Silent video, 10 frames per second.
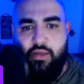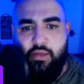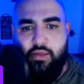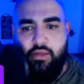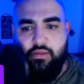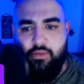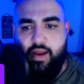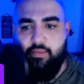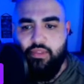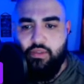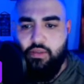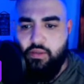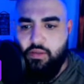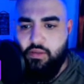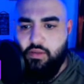It was the Rams.
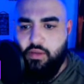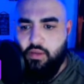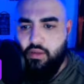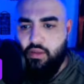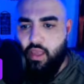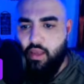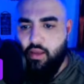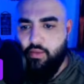Yeah.